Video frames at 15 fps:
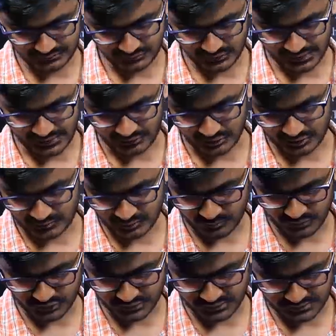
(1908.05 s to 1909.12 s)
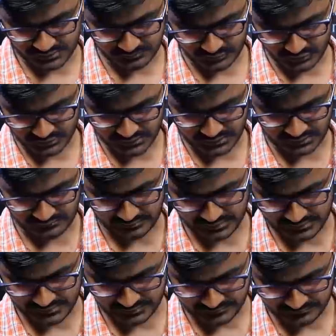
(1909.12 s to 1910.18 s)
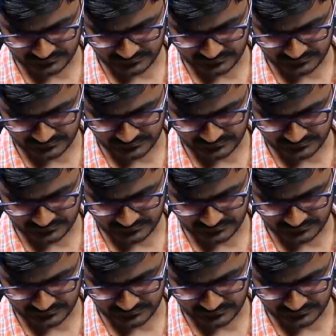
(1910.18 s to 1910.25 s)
So they are talking about position average